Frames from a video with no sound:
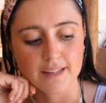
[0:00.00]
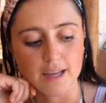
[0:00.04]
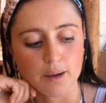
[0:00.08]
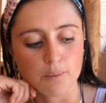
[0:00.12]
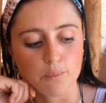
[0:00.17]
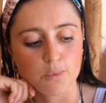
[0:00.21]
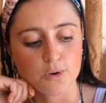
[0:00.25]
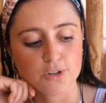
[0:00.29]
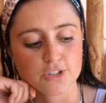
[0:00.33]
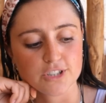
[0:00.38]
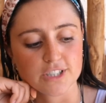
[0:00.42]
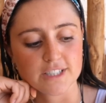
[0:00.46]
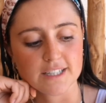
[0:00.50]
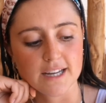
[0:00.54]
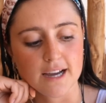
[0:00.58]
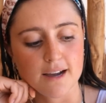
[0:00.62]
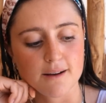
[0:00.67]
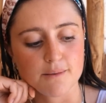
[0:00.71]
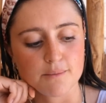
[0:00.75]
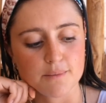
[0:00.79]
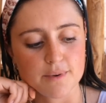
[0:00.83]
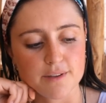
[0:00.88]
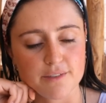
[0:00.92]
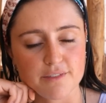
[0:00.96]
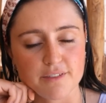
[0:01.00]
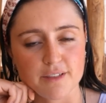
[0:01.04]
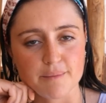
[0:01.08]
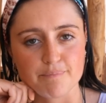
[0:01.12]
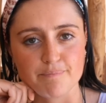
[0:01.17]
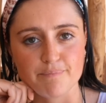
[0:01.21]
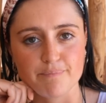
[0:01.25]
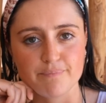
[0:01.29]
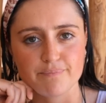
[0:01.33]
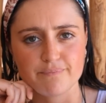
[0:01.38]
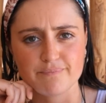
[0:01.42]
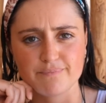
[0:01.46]
And wash it down with the
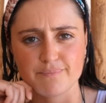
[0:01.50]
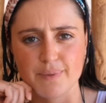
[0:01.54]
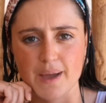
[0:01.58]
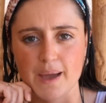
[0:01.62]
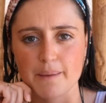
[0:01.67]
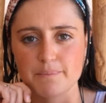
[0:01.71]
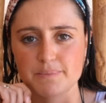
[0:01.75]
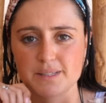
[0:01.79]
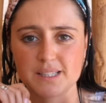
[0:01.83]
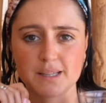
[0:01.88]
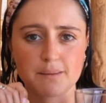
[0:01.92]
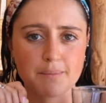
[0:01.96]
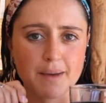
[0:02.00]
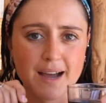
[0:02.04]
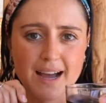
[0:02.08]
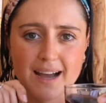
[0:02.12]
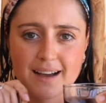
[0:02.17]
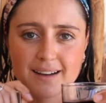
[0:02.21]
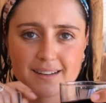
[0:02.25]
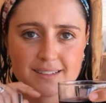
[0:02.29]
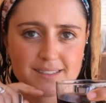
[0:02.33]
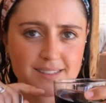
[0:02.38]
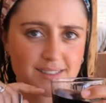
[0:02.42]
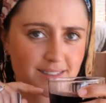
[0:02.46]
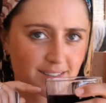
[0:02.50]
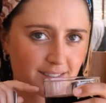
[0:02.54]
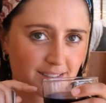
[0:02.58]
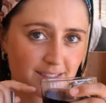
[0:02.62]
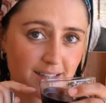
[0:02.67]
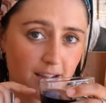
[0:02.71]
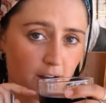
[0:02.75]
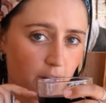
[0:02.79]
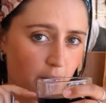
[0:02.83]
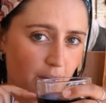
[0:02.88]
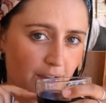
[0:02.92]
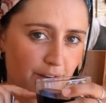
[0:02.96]
Pepsi Max,
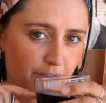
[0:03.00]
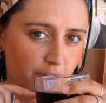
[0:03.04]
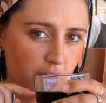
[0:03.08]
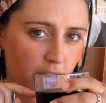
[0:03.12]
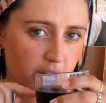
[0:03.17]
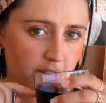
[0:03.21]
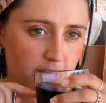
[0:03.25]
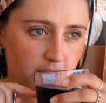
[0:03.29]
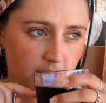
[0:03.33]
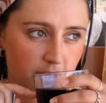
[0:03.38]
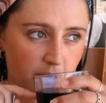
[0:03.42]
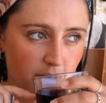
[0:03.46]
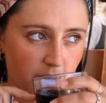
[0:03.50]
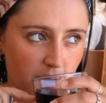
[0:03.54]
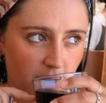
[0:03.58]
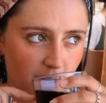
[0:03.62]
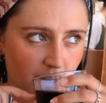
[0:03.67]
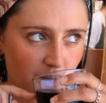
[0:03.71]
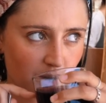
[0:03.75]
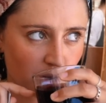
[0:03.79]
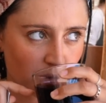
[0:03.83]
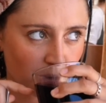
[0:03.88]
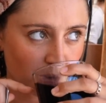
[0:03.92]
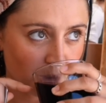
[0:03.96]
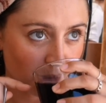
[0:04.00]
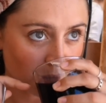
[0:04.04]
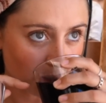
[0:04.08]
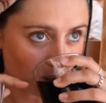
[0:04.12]
because they don't have Coke Zero here.